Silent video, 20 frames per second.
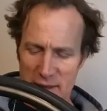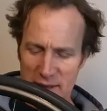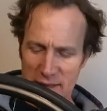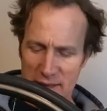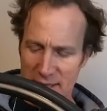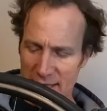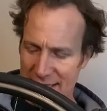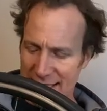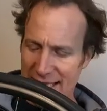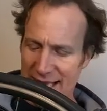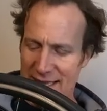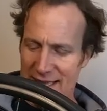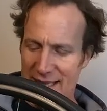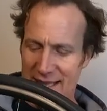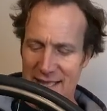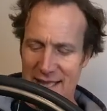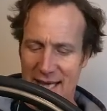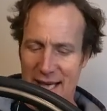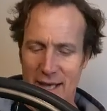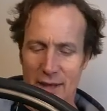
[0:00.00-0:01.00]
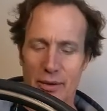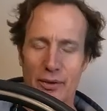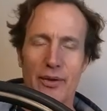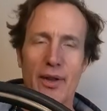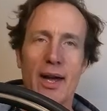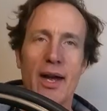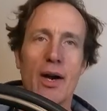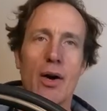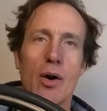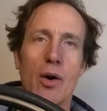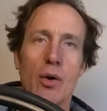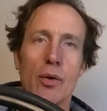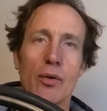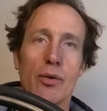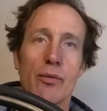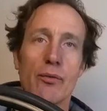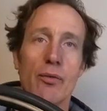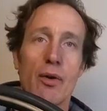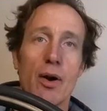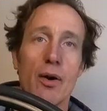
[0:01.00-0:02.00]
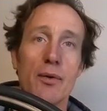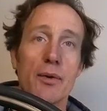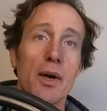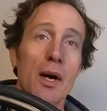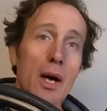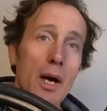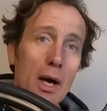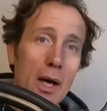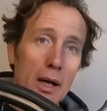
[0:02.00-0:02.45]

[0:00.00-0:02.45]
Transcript: until I get this out there on the road.